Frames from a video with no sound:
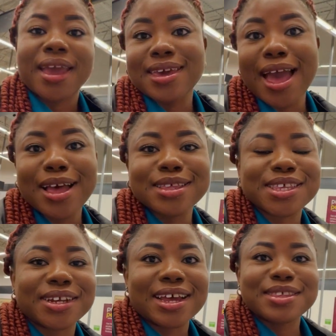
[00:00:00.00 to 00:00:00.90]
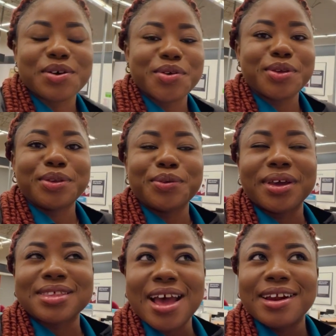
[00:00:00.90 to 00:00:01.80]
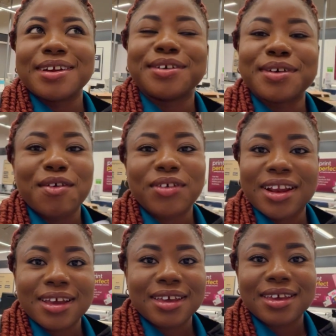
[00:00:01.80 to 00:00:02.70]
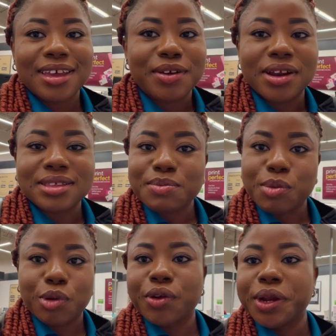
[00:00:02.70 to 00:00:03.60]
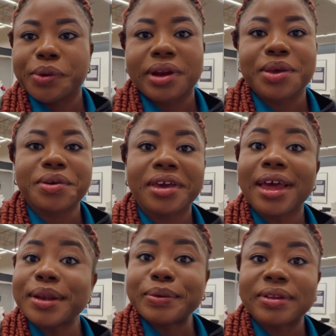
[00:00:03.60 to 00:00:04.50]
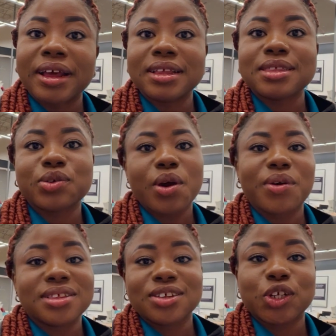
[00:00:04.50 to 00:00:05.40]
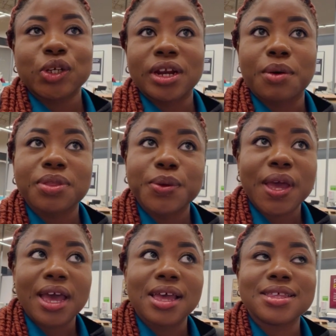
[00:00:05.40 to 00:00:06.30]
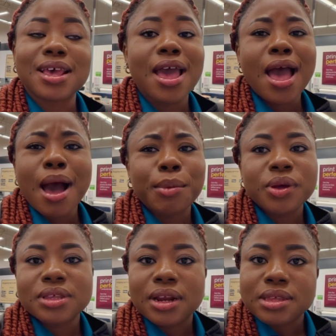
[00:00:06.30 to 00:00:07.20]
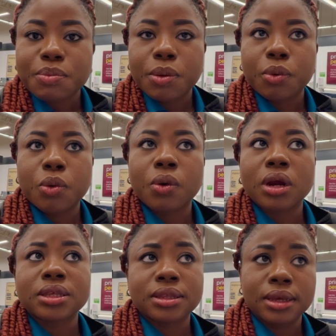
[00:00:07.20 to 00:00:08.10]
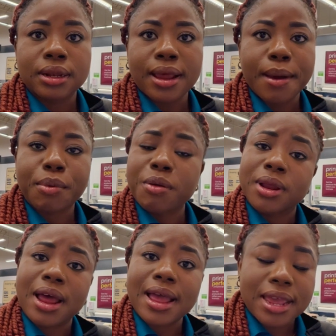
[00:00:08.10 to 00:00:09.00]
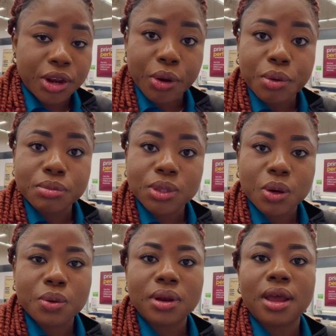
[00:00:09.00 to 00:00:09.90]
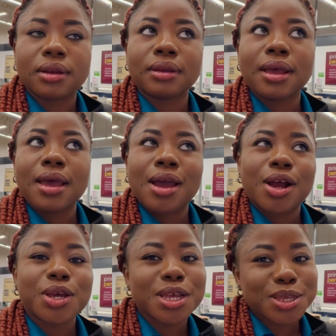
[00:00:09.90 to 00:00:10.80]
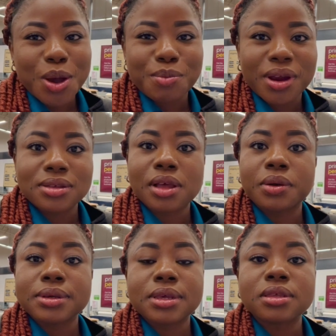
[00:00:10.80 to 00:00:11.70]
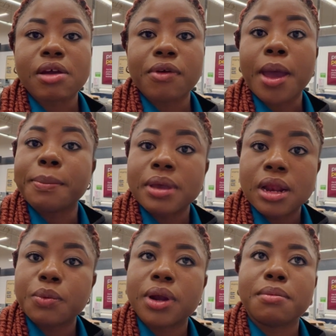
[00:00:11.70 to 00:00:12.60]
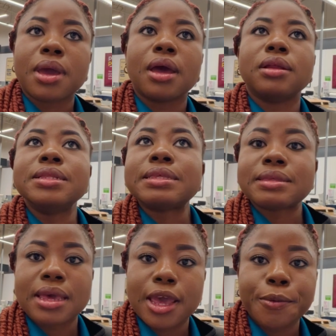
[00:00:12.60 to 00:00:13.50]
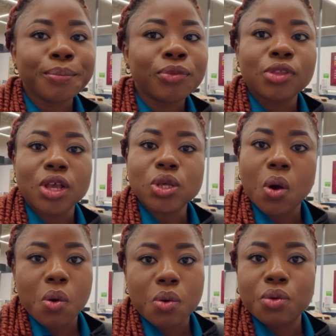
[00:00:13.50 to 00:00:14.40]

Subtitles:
Yeah, so that's how you do it. I don't know, I feel like, you know, a lot of people don't really know that you can do that, so I wanted to share that with you guys. I'm gonna say lots of people who are still probably in their own town and are looking to come here, so those things are very appealing when them can see just how,